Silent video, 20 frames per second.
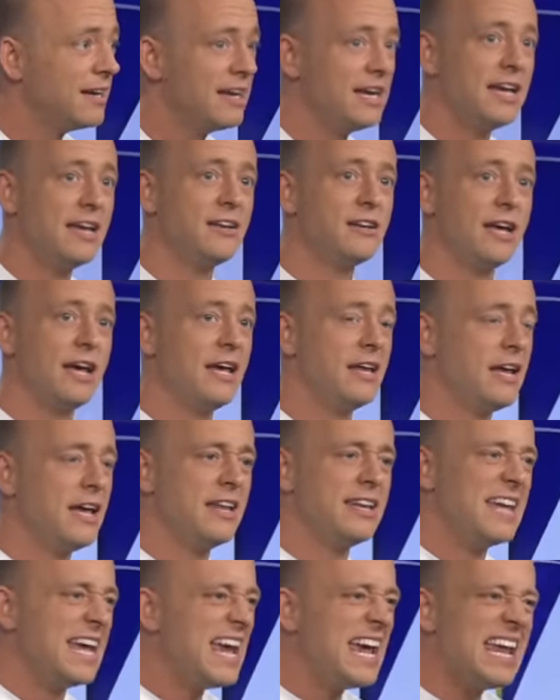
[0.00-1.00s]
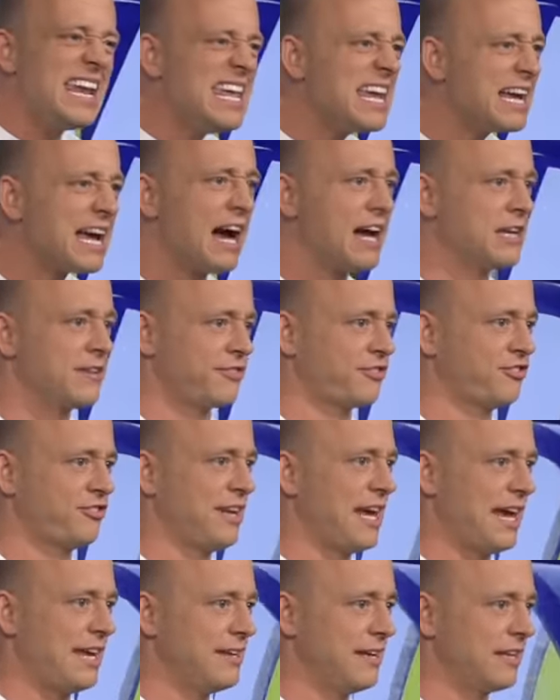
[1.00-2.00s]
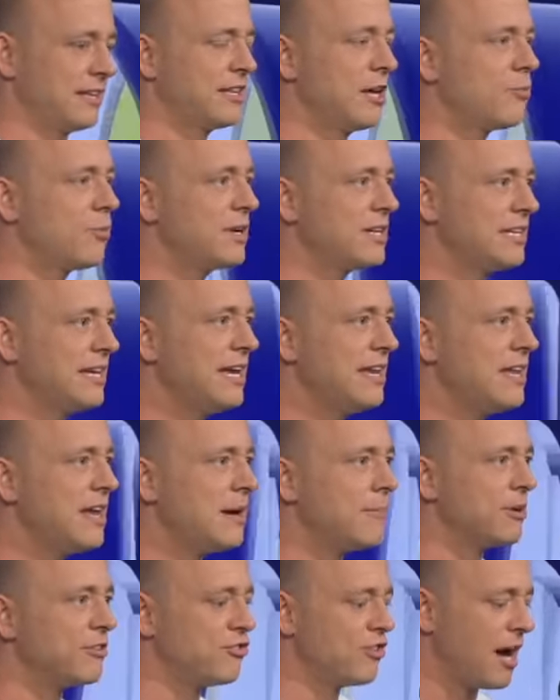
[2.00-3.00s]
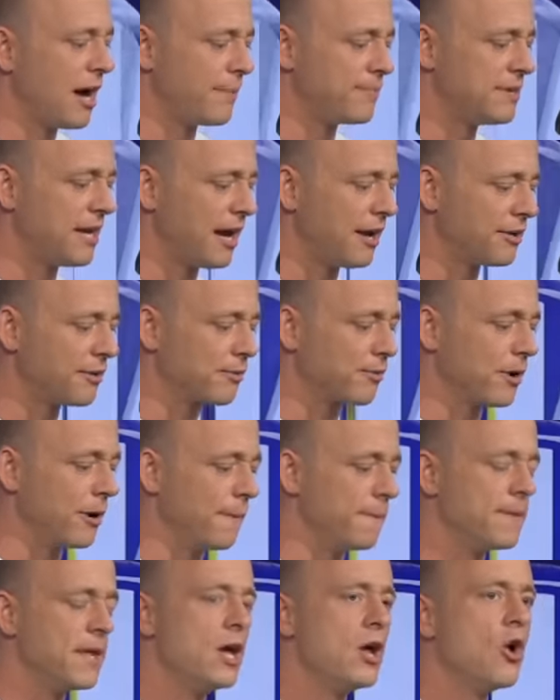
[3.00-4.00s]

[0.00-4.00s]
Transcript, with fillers: in, in, in any kind of standing that would get him a job down the road.